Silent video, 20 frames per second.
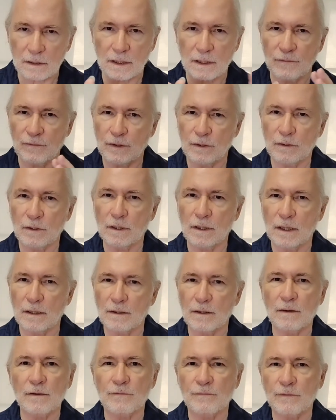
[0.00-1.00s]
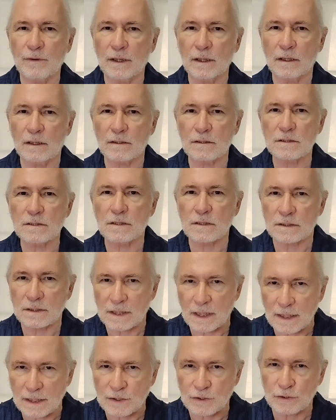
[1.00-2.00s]
give you a free
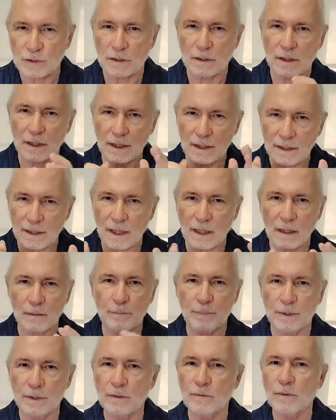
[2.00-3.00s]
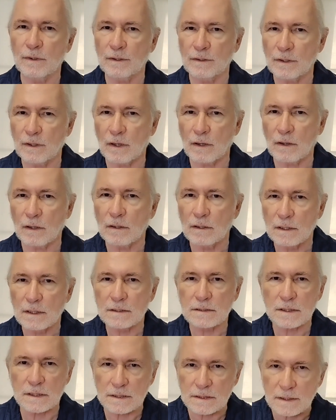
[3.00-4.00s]
consultation and help you with your
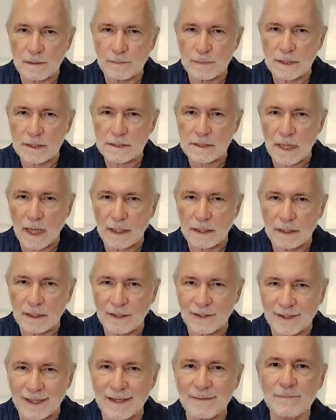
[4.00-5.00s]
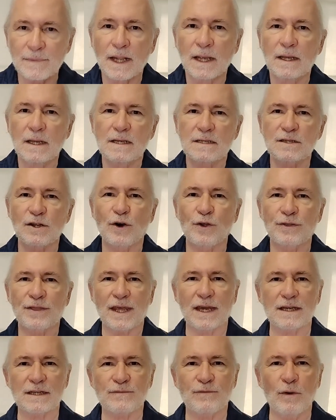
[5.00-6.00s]
system design. Okay? So
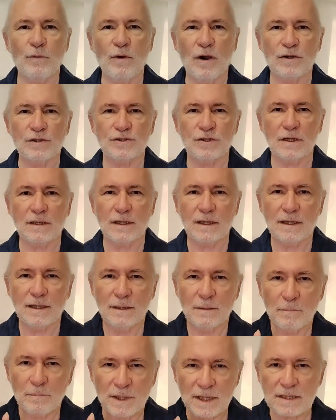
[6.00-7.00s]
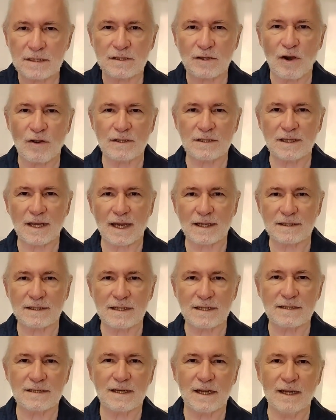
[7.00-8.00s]
thanks for watching. Please contact
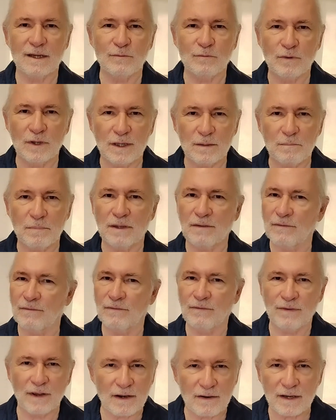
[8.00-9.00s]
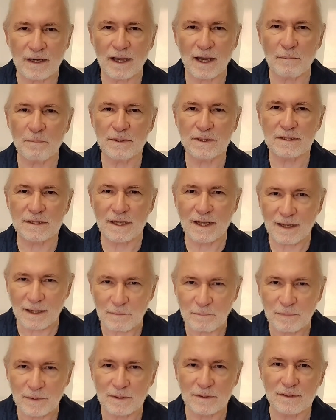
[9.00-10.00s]
us and we'd be very happy to
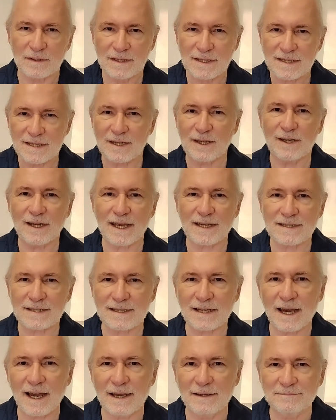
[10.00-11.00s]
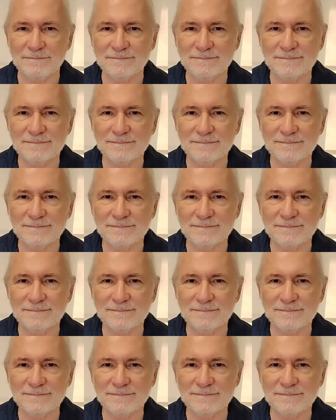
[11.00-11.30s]
help you. See you next time.